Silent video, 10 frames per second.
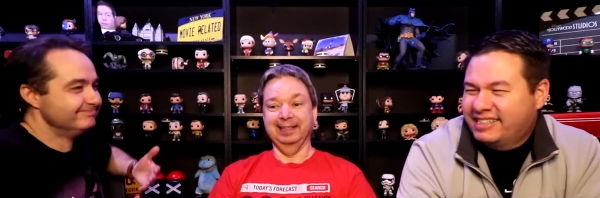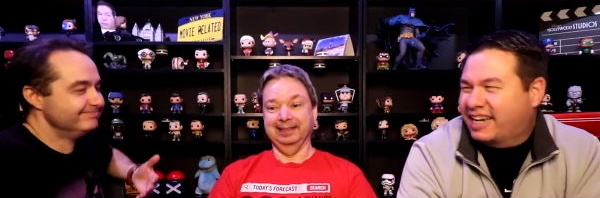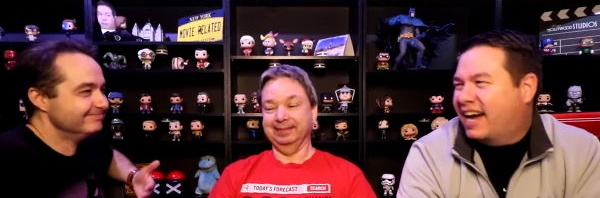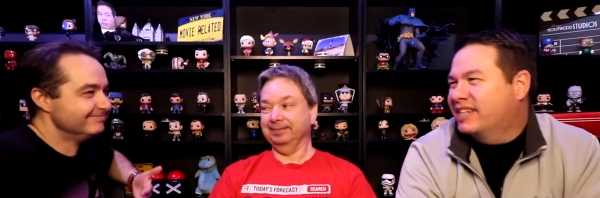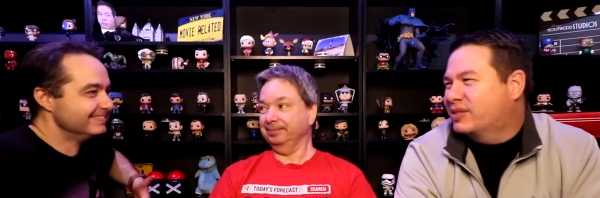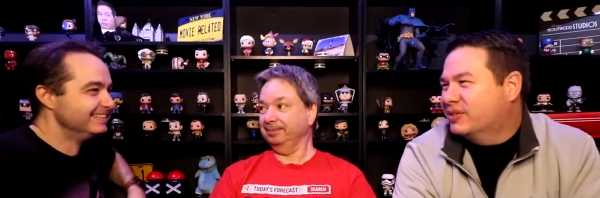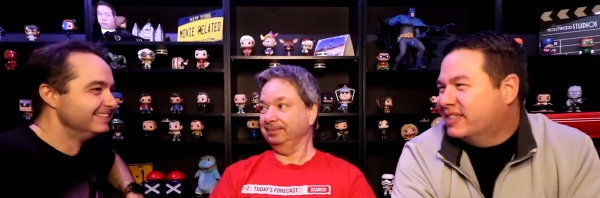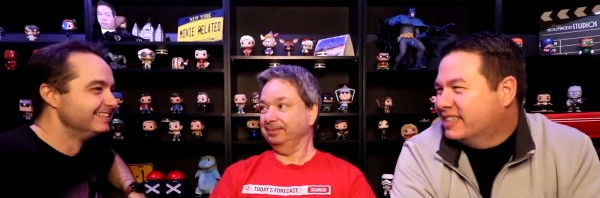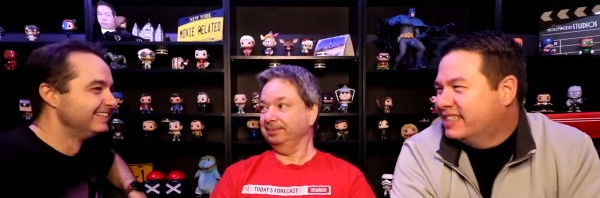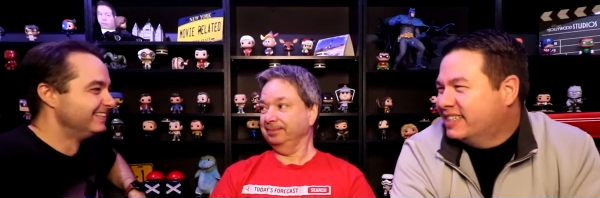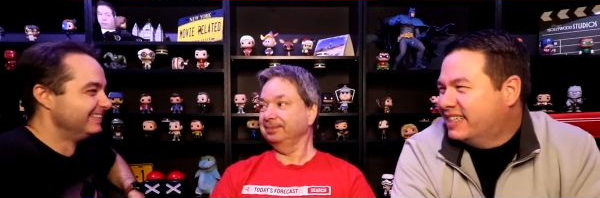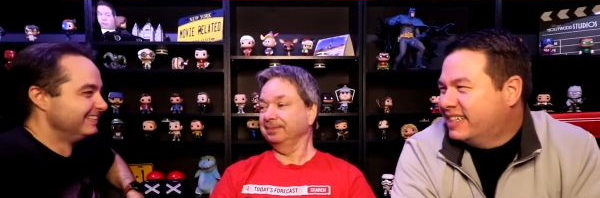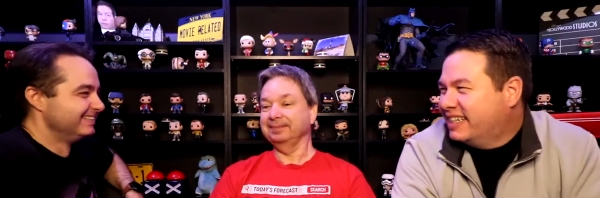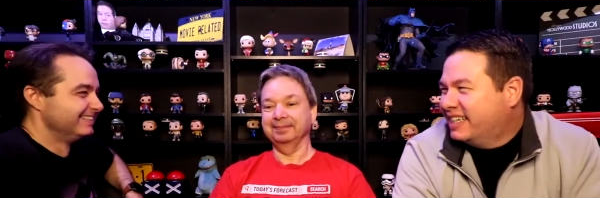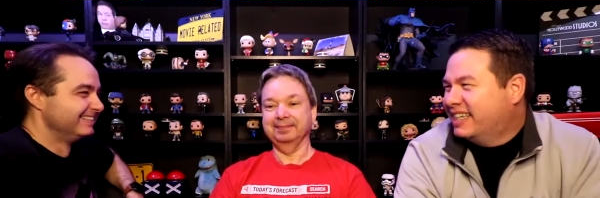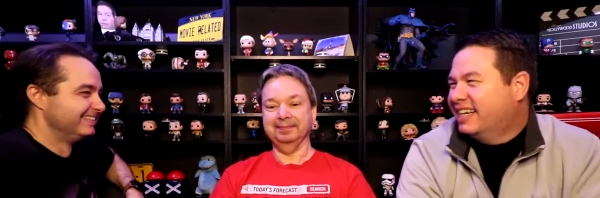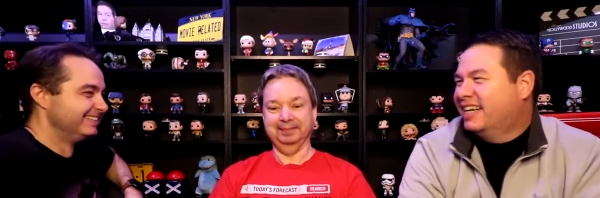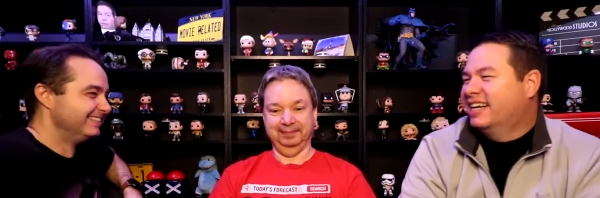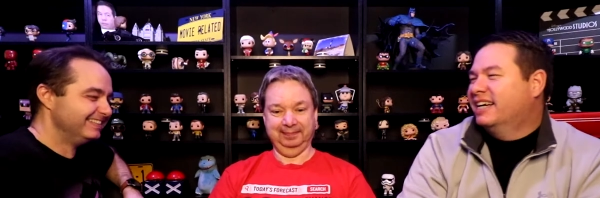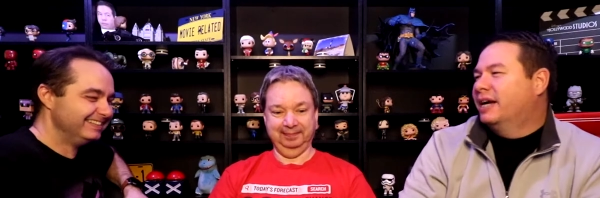Speaker 1: It's like high school.
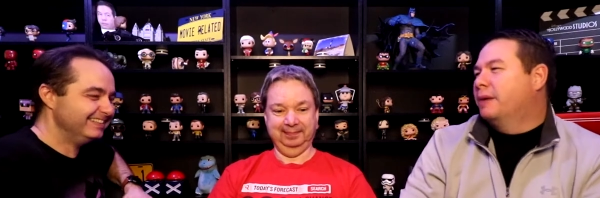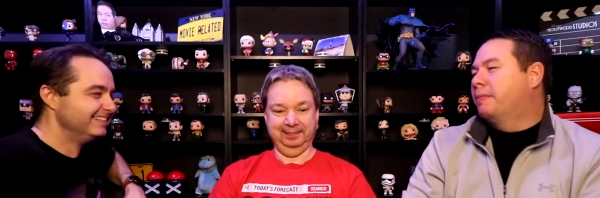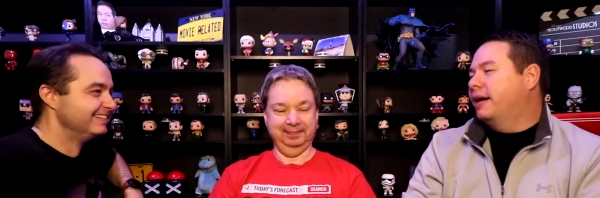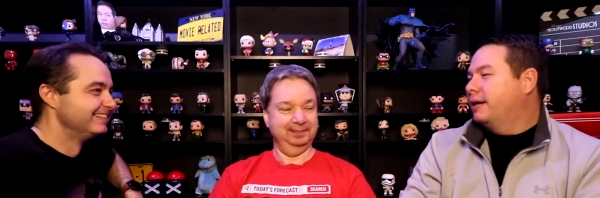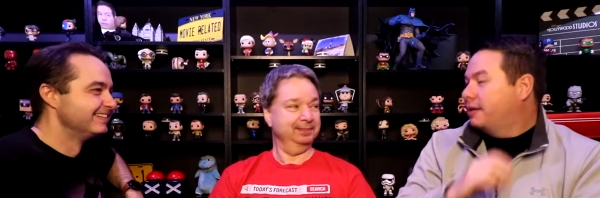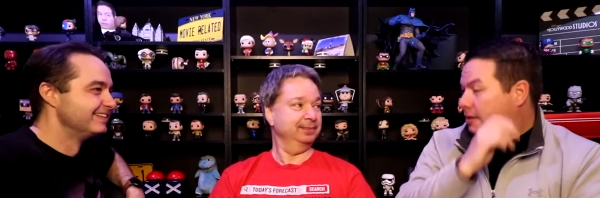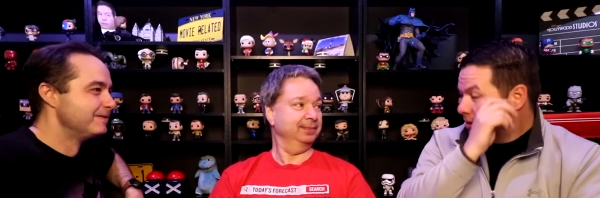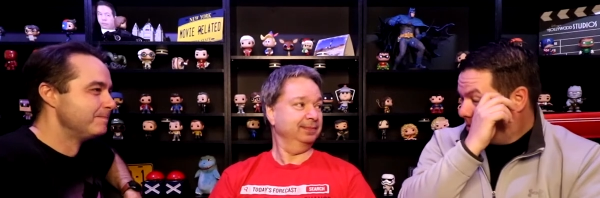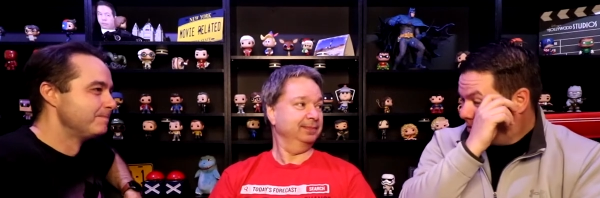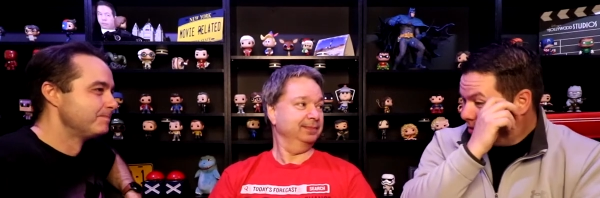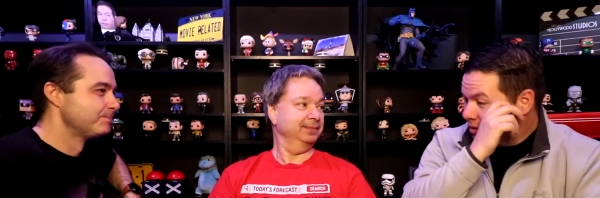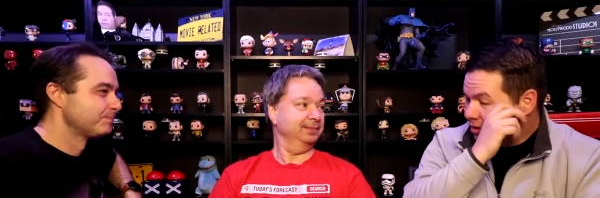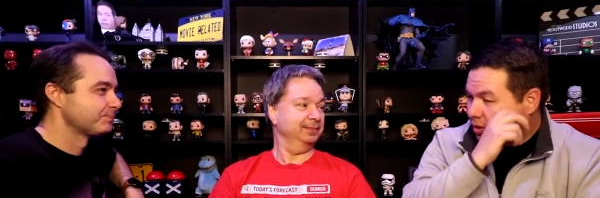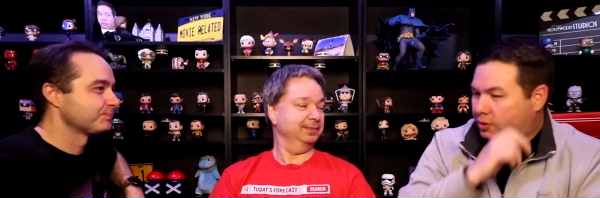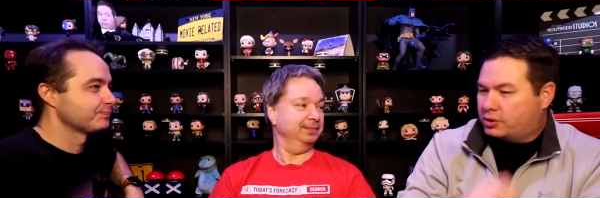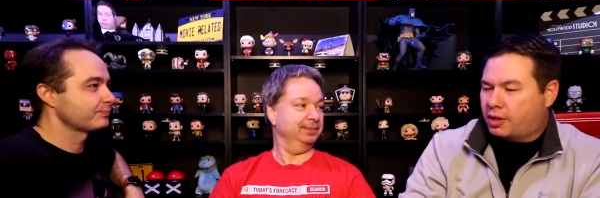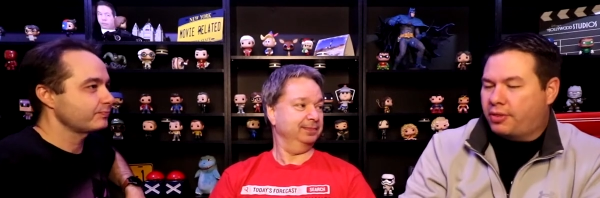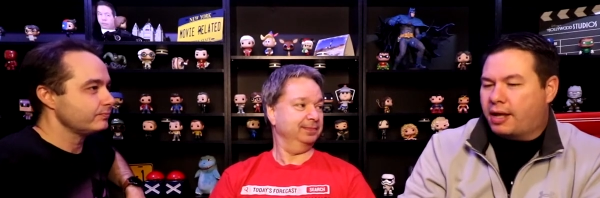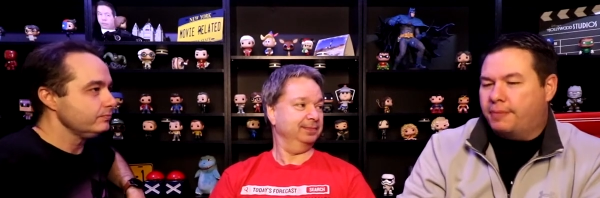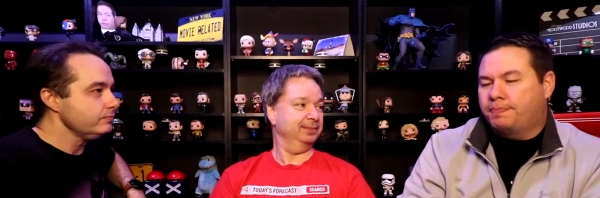but no, so
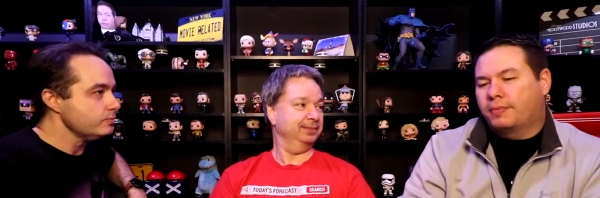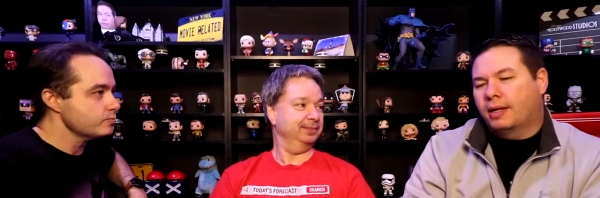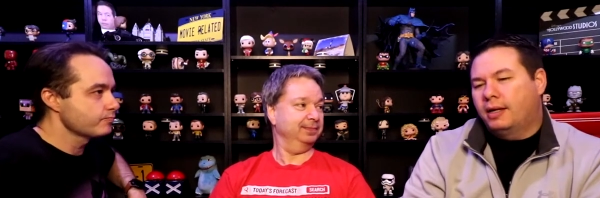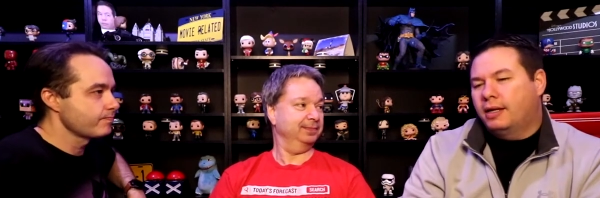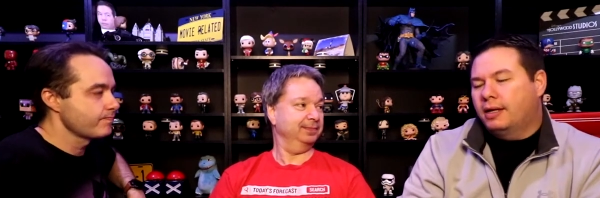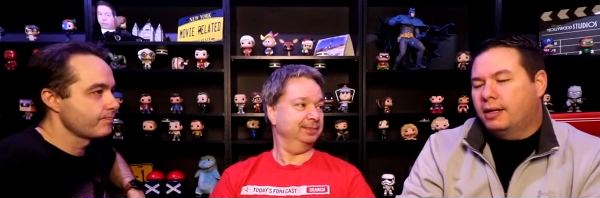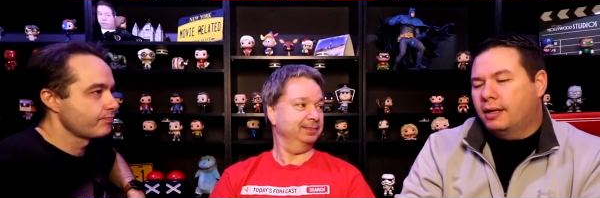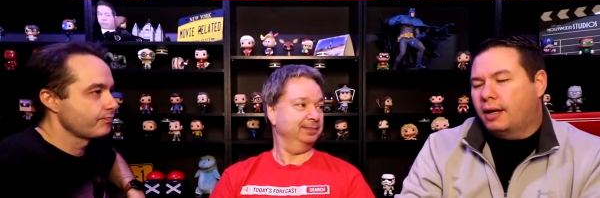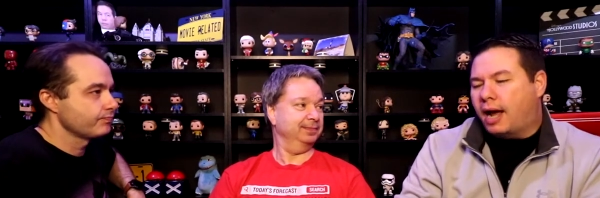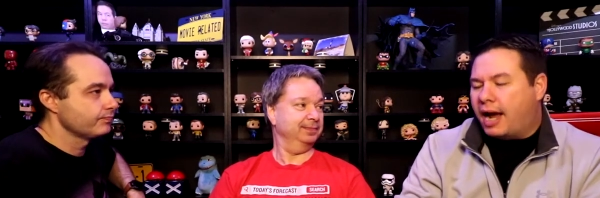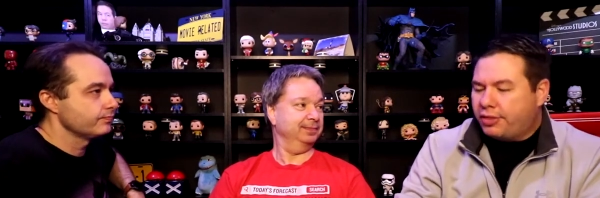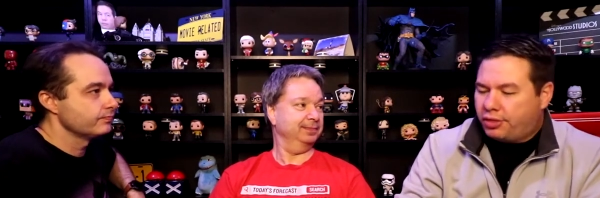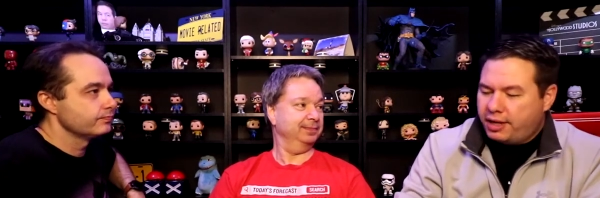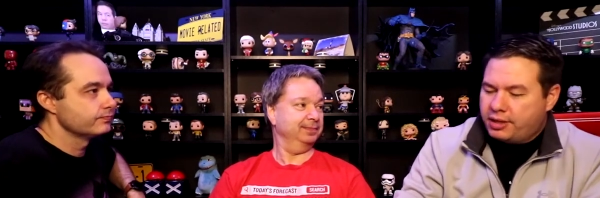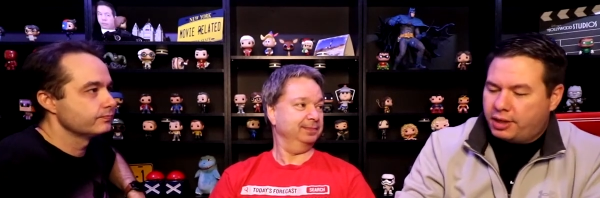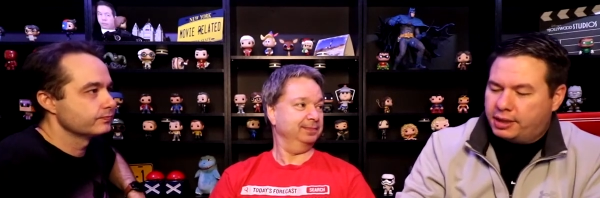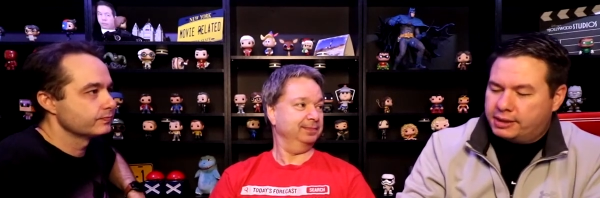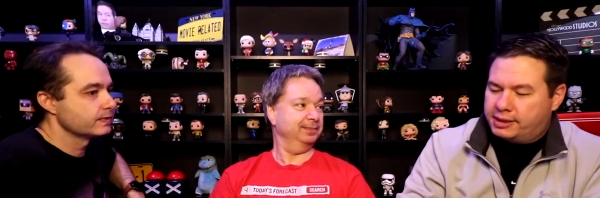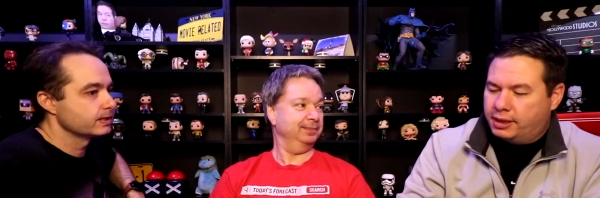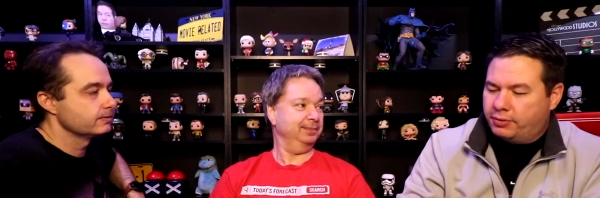uh, I think that
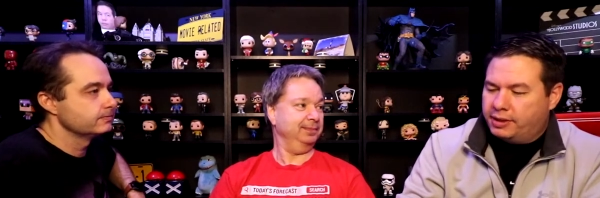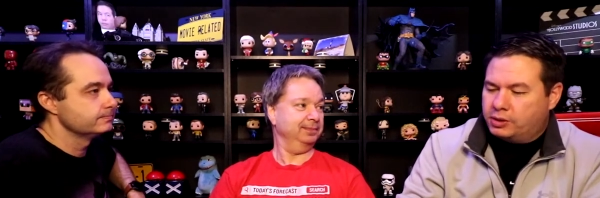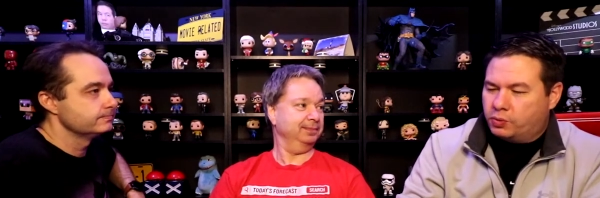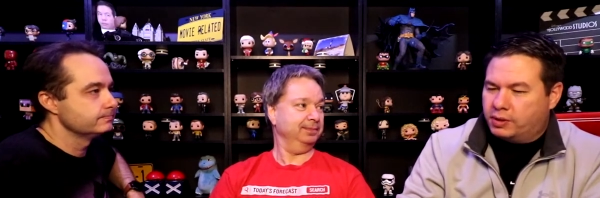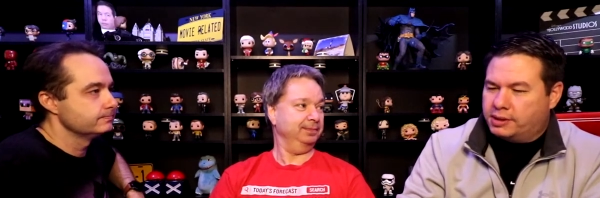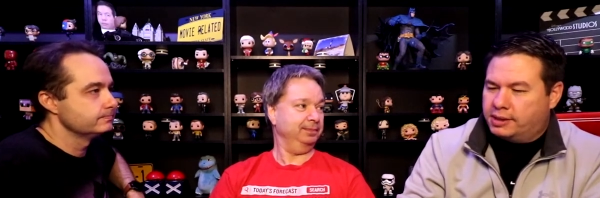this series was